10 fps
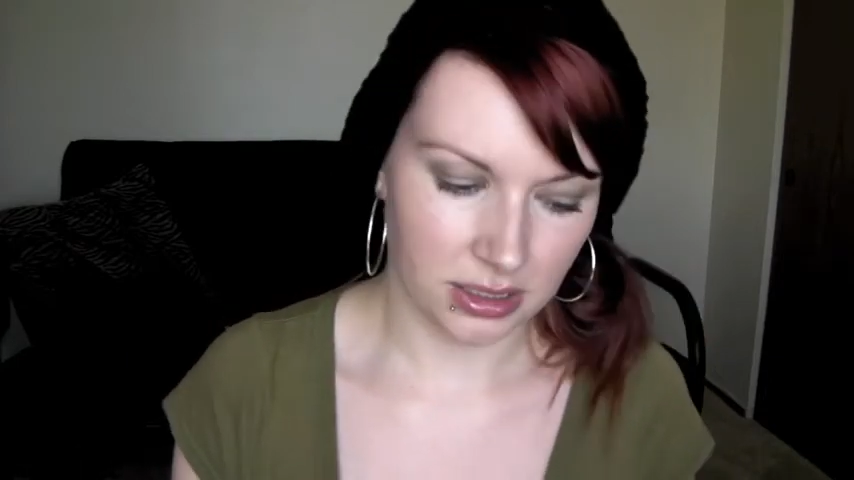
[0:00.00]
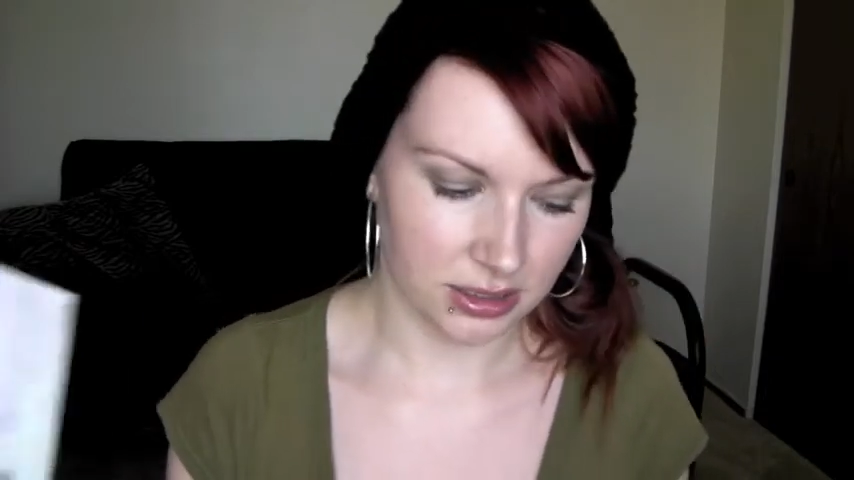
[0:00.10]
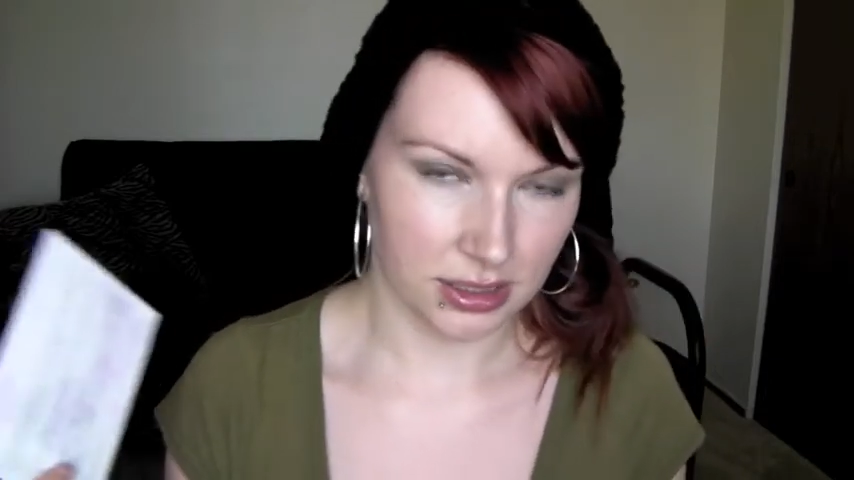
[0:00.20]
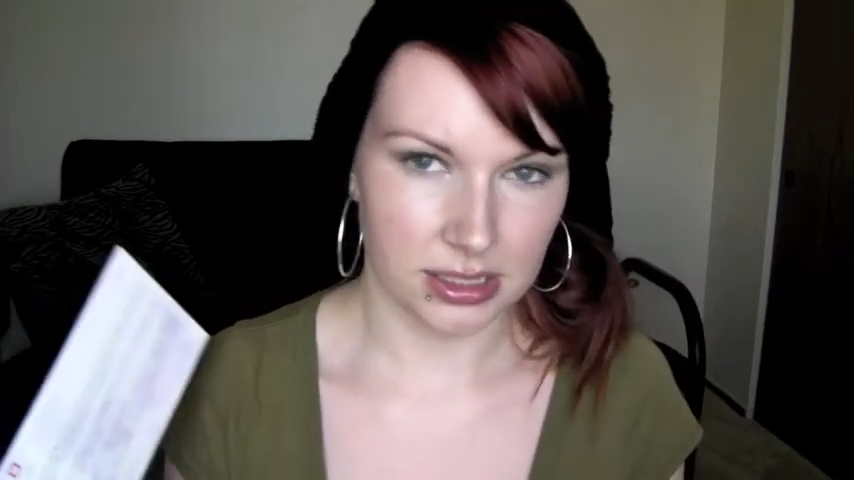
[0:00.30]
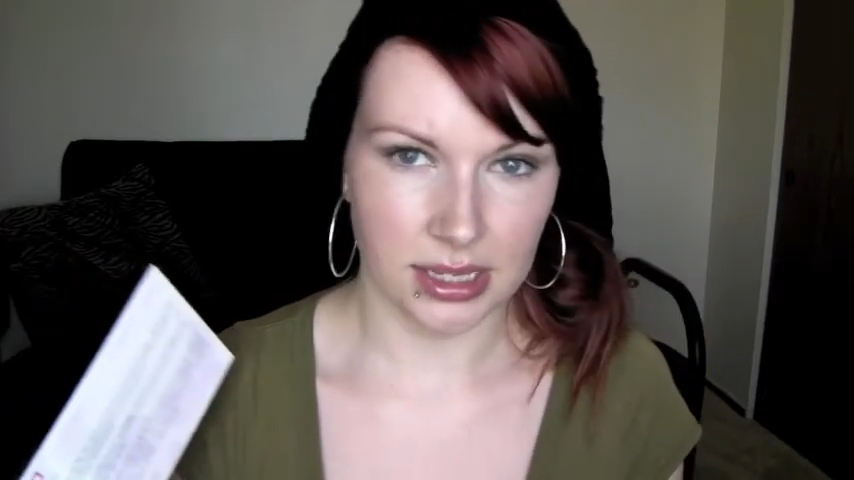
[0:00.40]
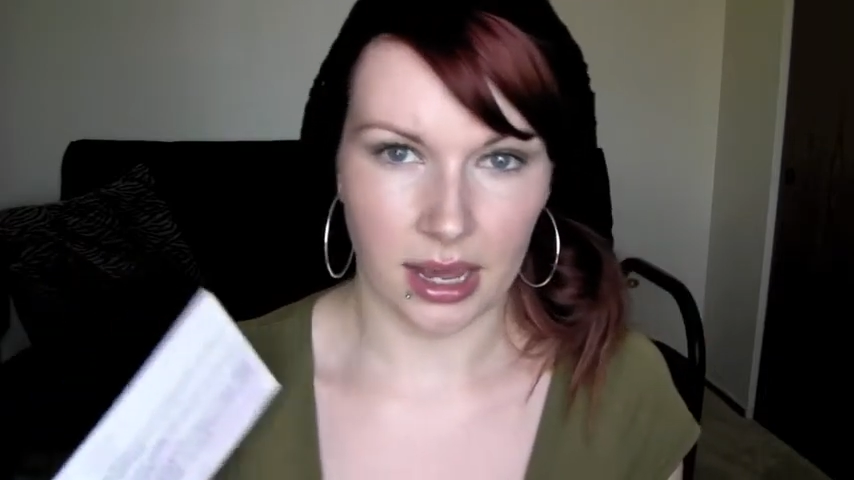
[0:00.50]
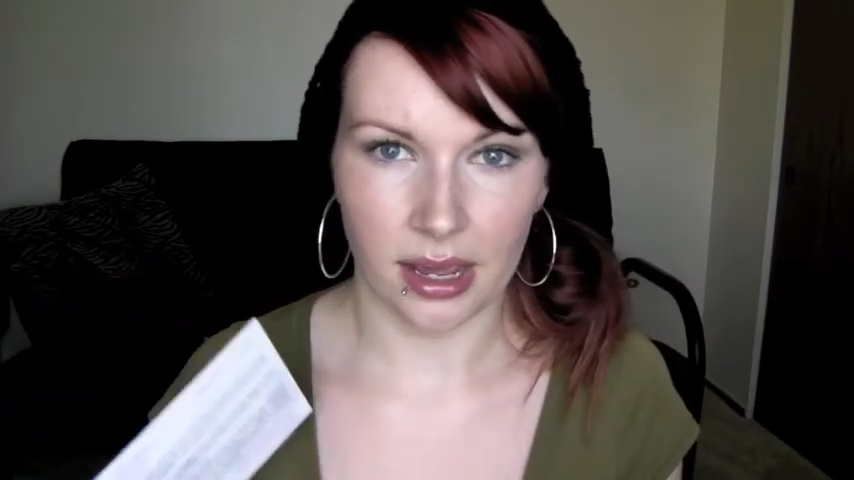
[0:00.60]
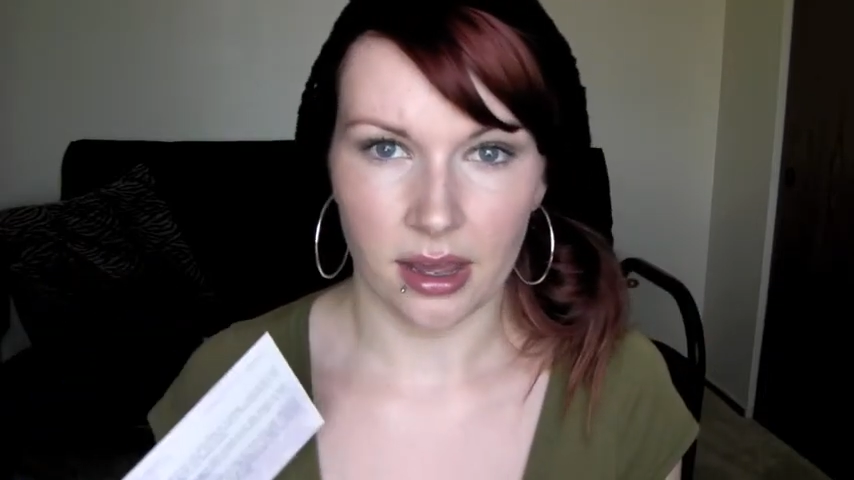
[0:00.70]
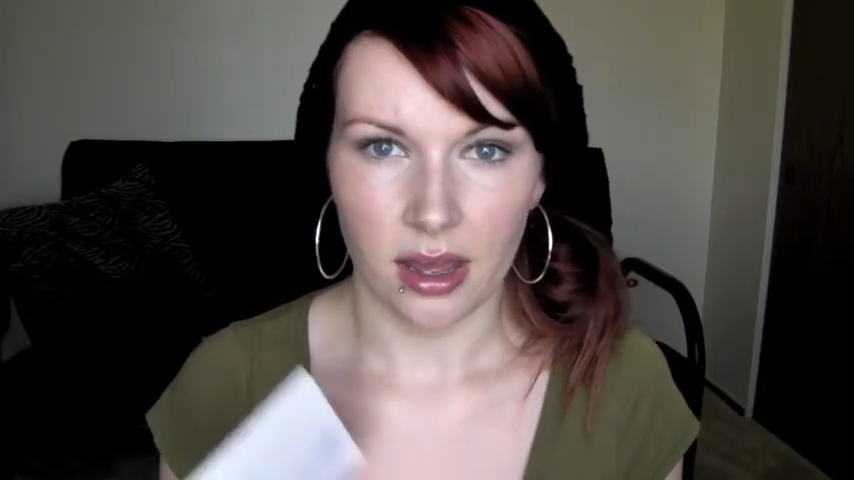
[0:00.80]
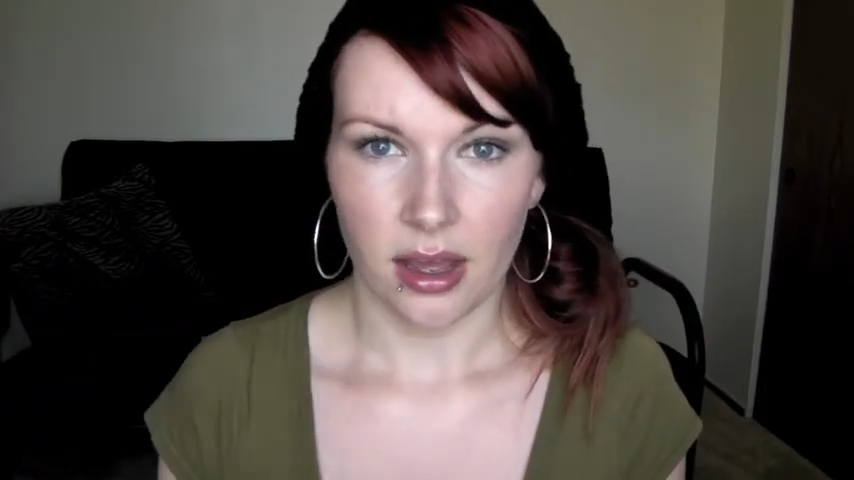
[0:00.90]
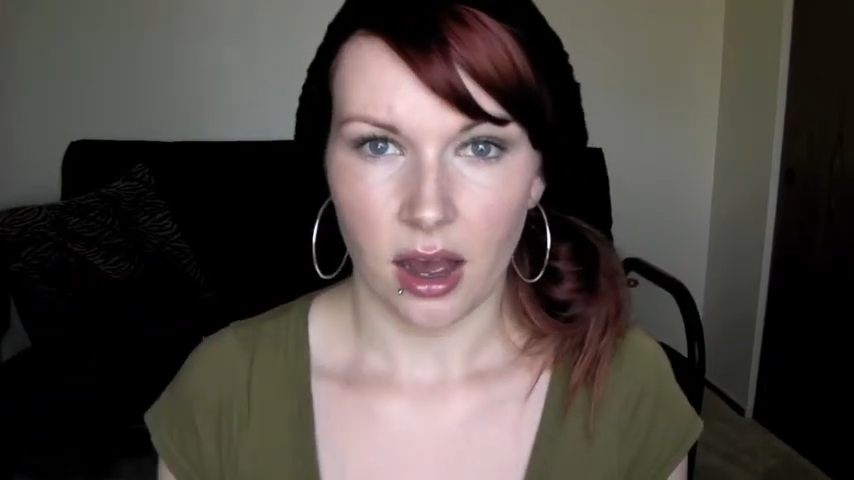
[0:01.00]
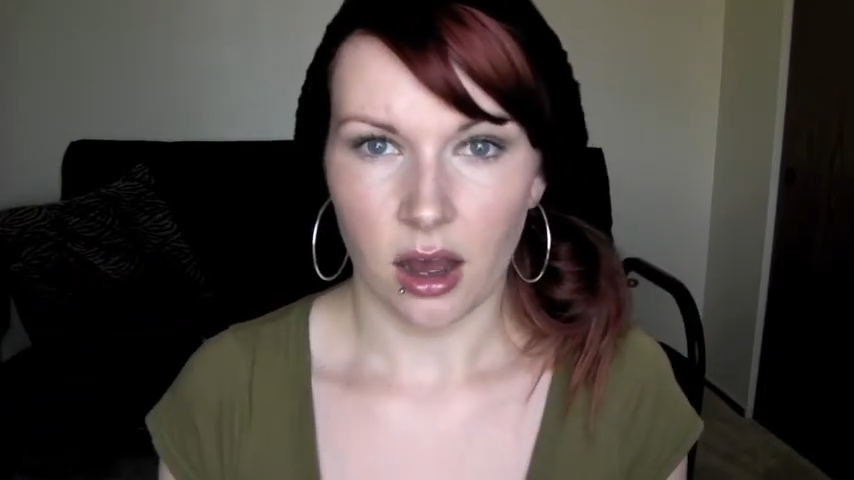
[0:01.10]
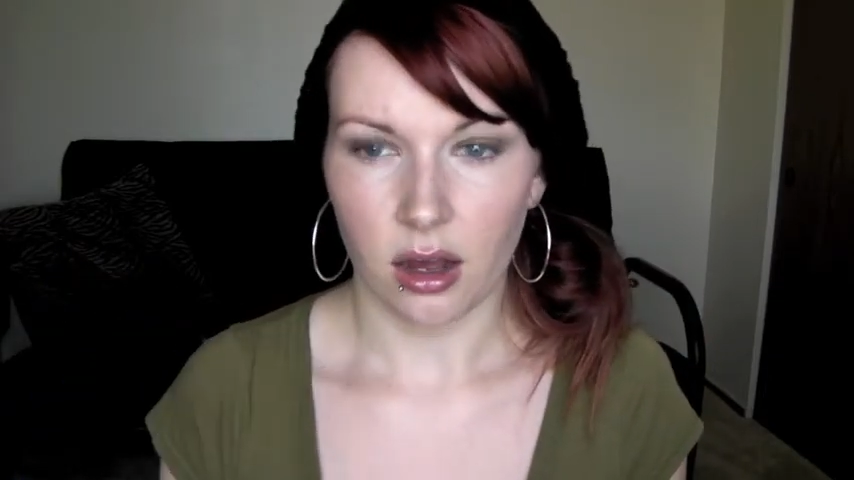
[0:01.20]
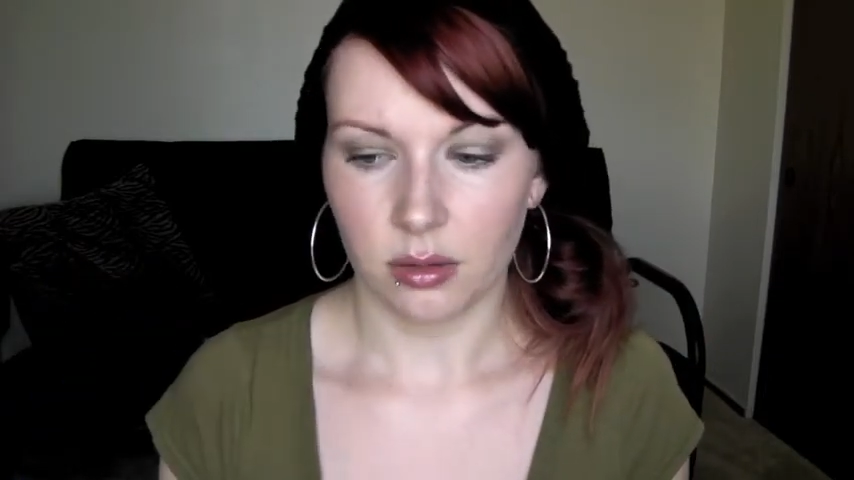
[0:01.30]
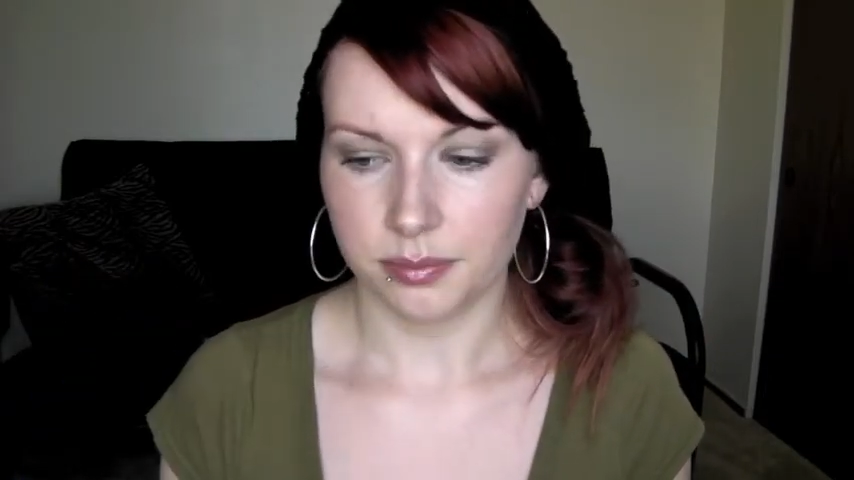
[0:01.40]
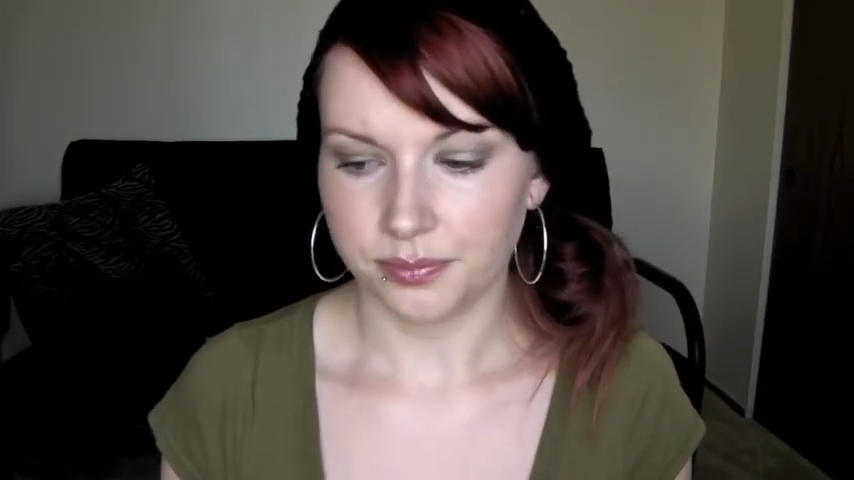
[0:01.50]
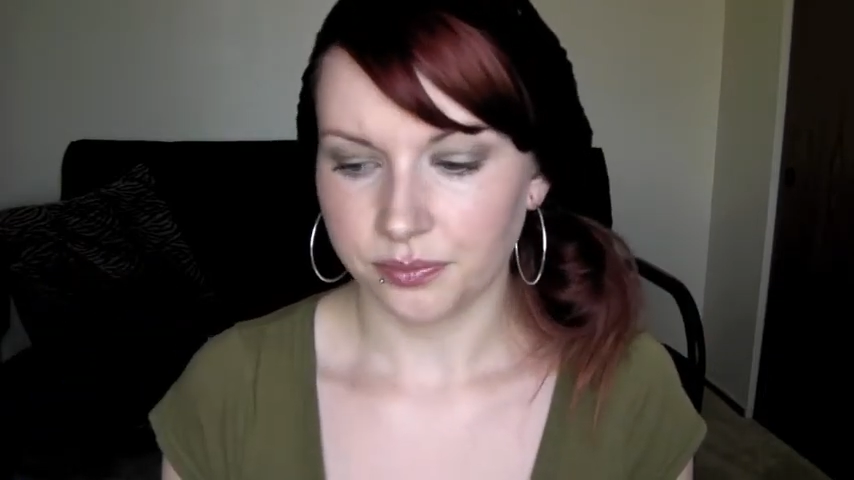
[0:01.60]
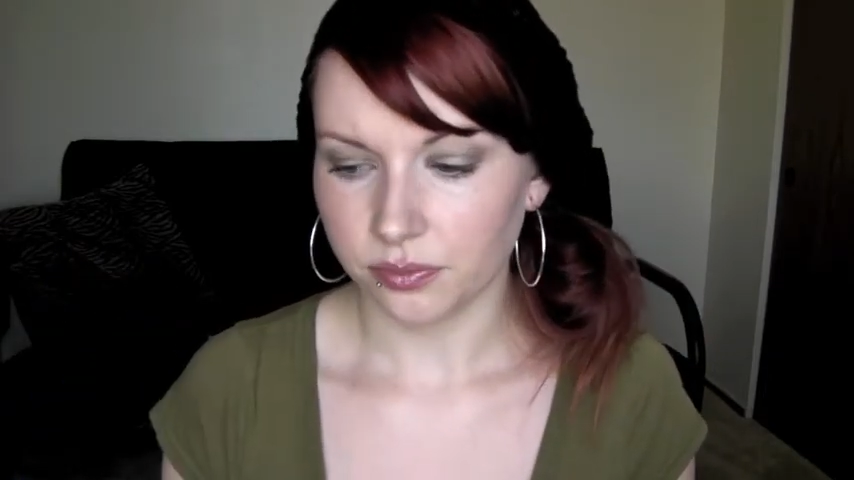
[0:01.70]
It doesn't say um,